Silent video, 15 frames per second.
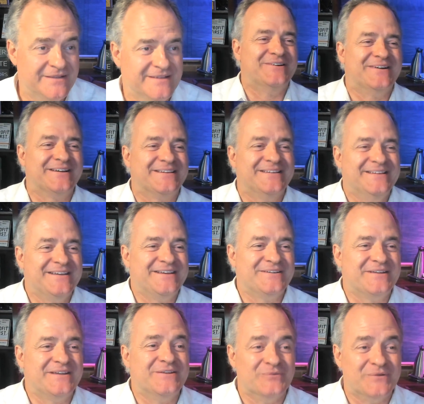So
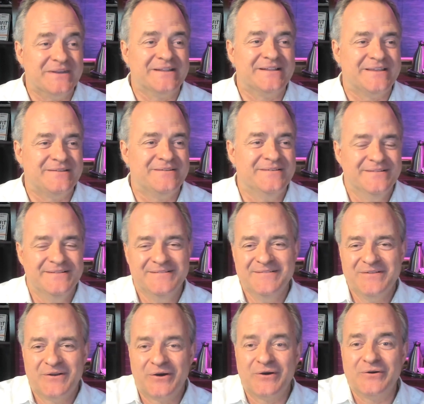it really
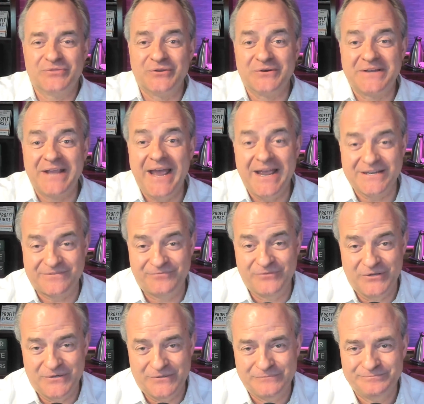hurt their cash
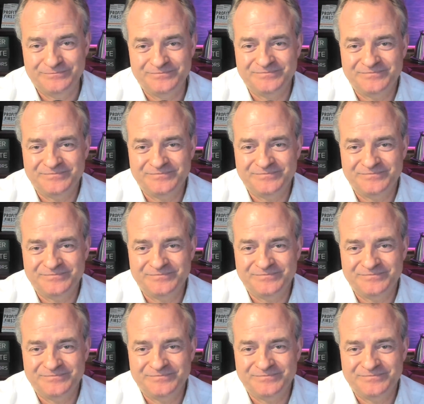flow.